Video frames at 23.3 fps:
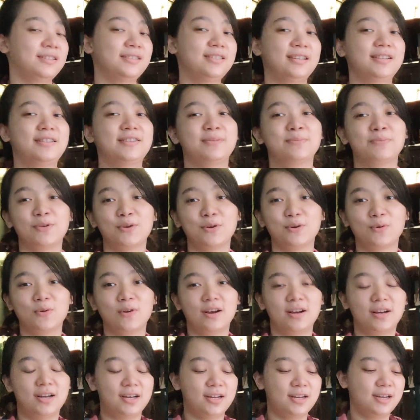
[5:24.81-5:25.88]
did some
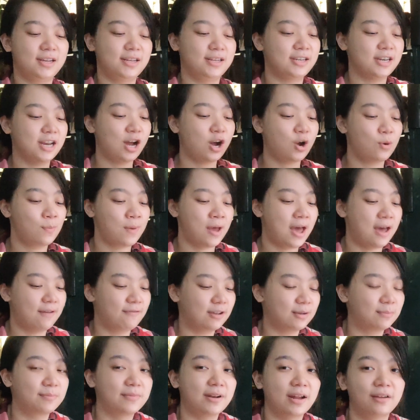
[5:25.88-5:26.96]
yoga and now I'm
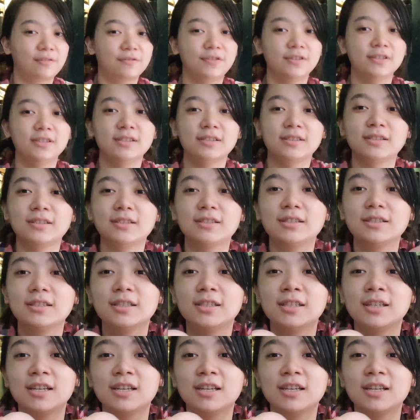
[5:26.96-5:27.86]
having breakfast.